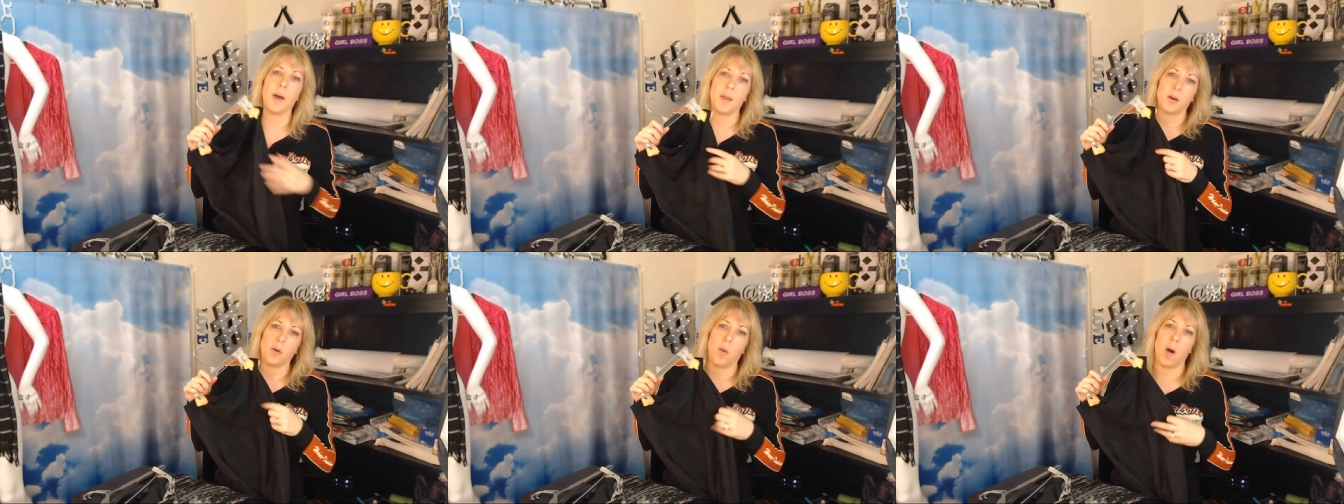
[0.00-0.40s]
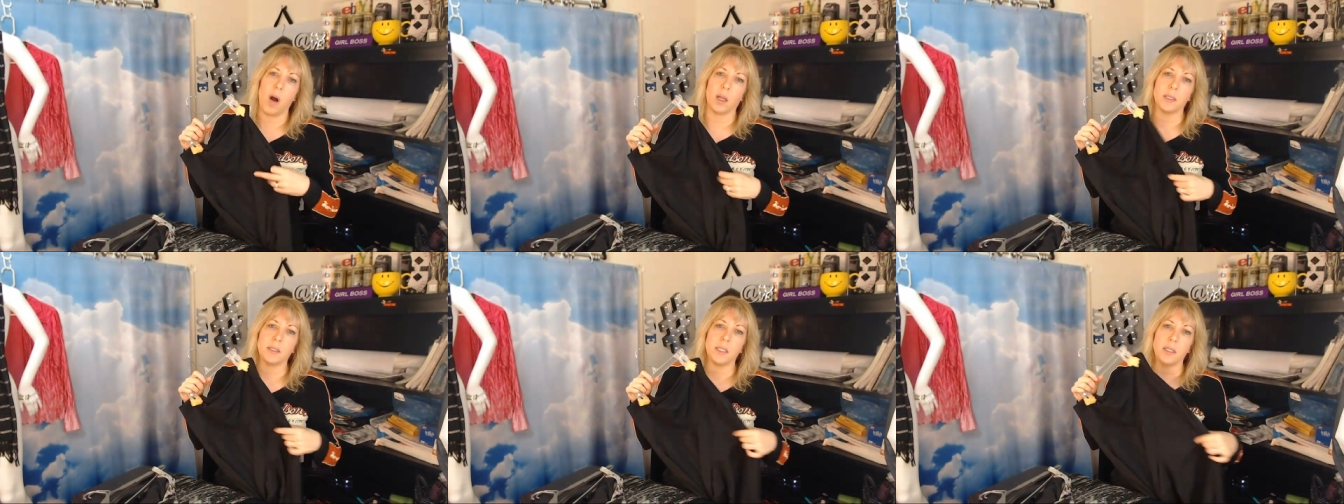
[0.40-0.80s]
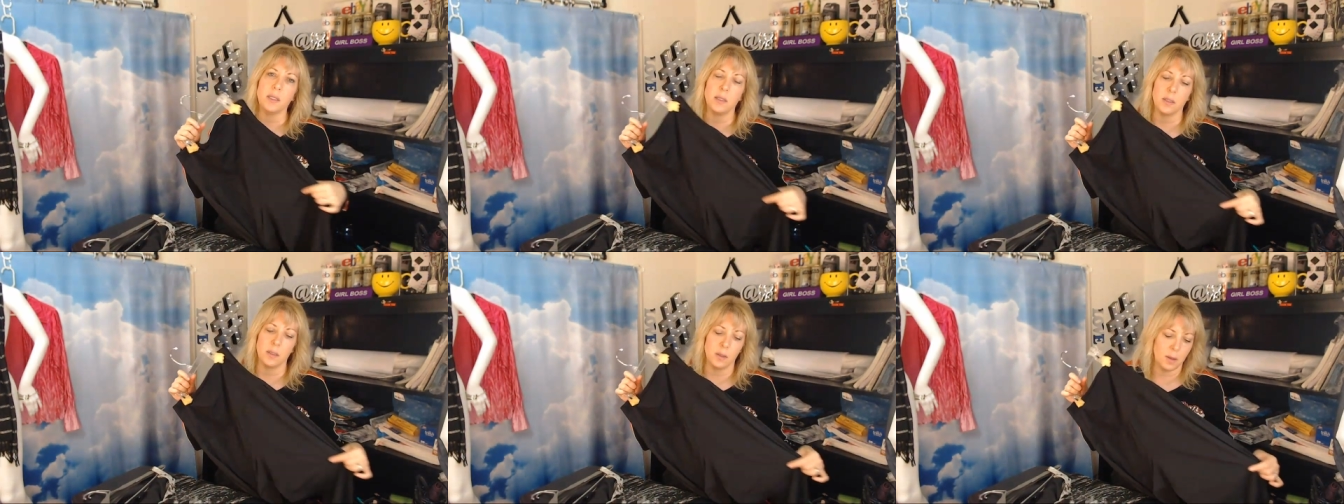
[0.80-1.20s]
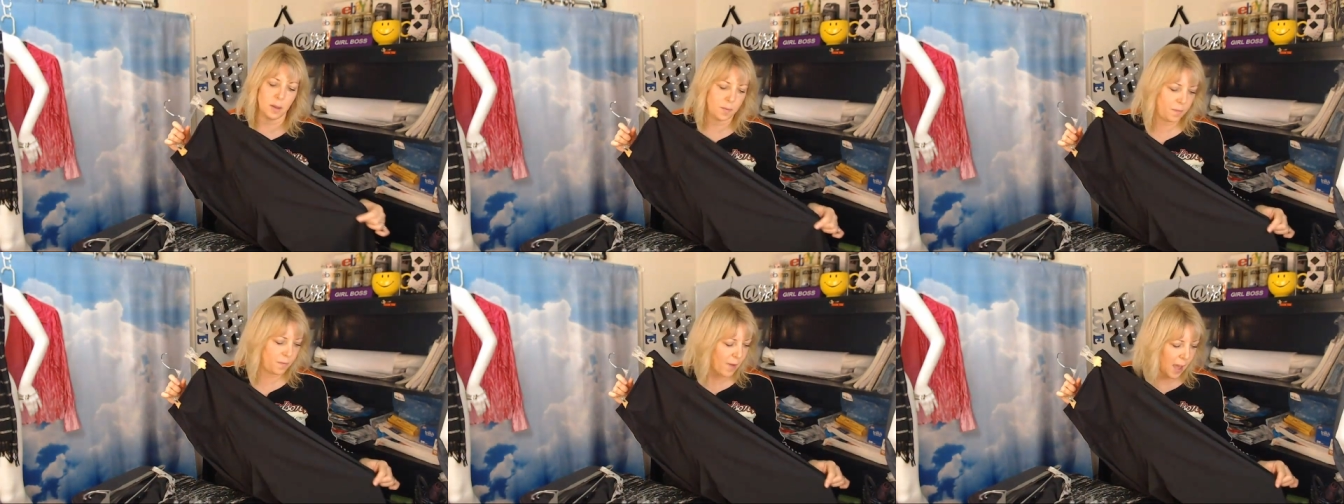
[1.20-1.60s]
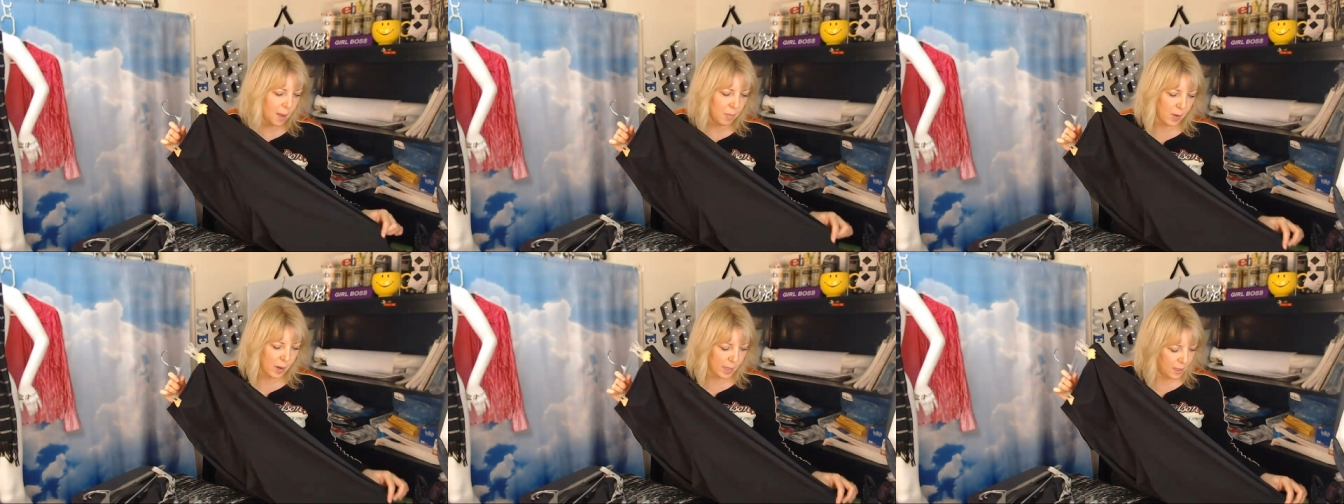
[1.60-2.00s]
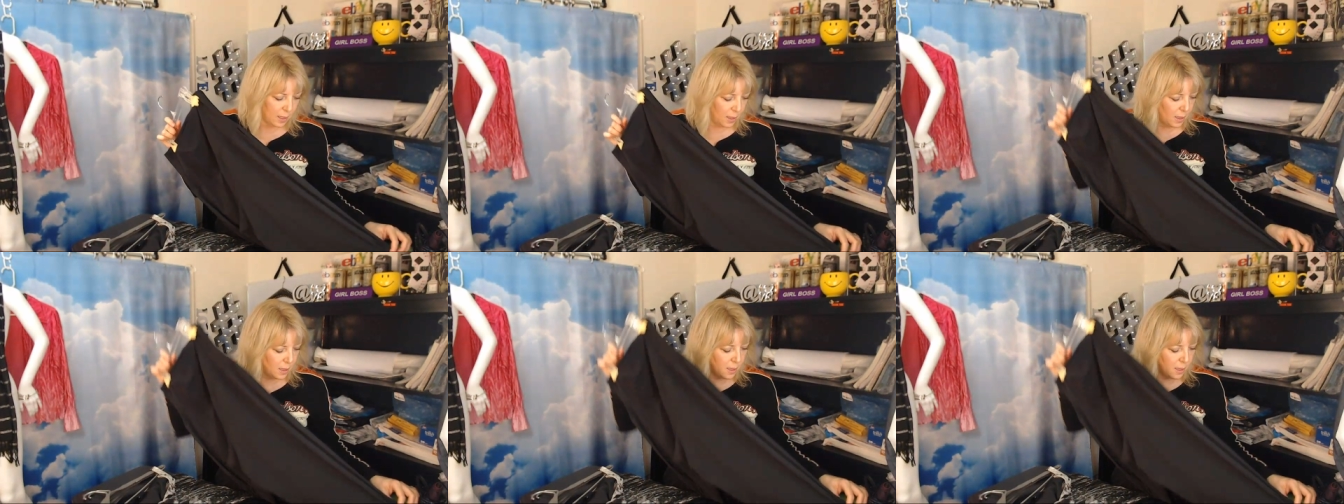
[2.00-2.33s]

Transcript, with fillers: by the quality too, the fabric.